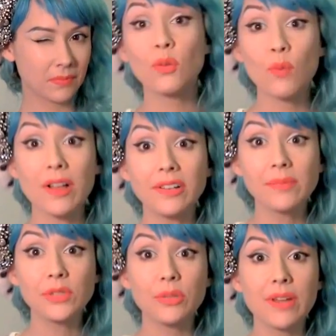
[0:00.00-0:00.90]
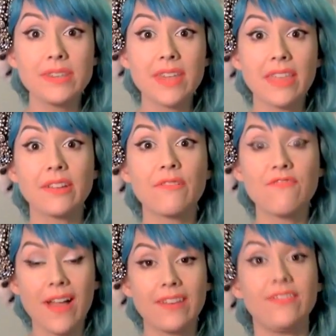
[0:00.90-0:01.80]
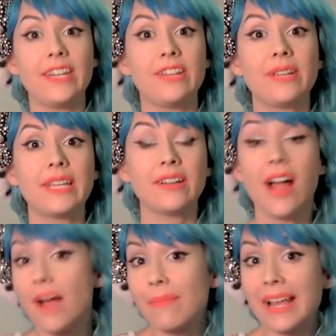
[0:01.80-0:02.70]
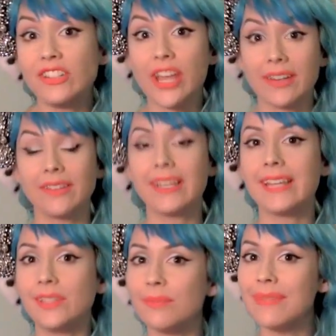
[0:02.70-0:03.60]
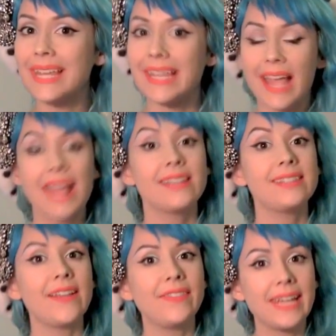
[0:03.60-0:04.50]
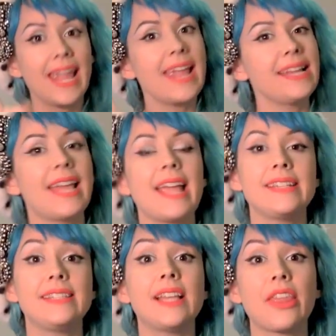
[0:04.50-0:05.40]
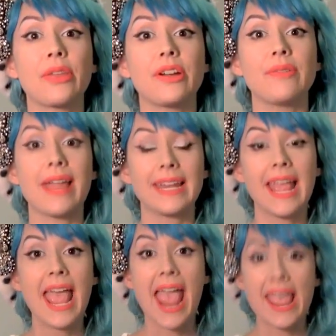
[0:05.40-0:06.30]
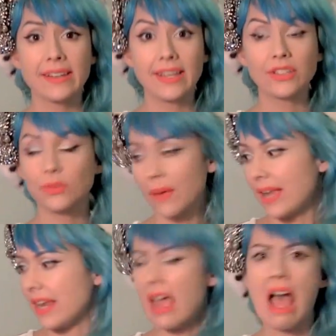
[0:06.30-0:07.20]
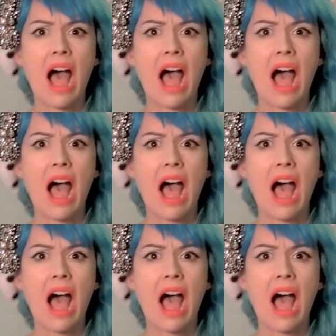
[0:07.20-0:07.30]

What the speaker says: Welcome to another fun video here on my channel. It's me, Stephanie, aka Zell308, and guess what?